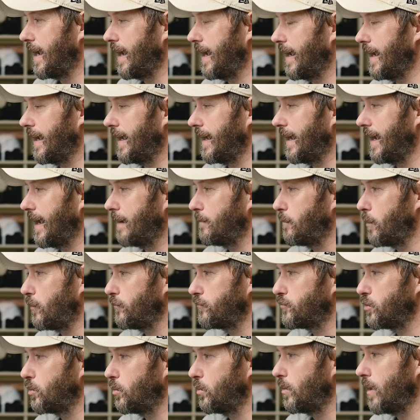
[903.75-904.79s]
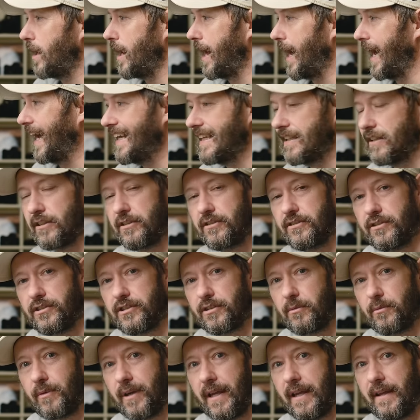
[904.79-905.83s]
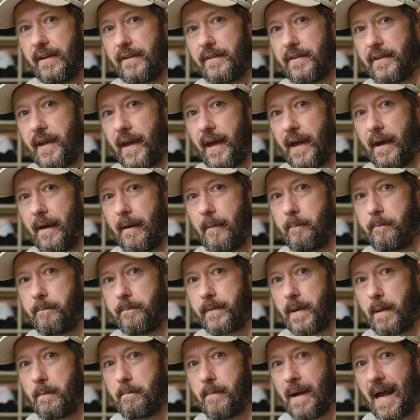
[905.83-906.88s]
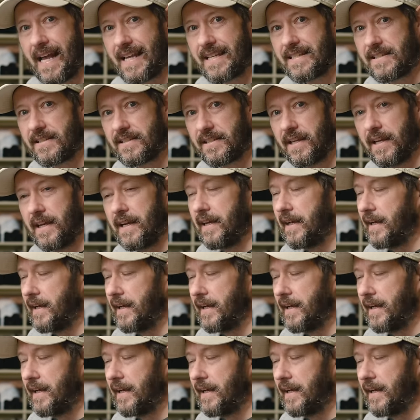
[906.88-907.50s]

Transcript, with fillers: Uh, I'm off to Ireland with um, Mass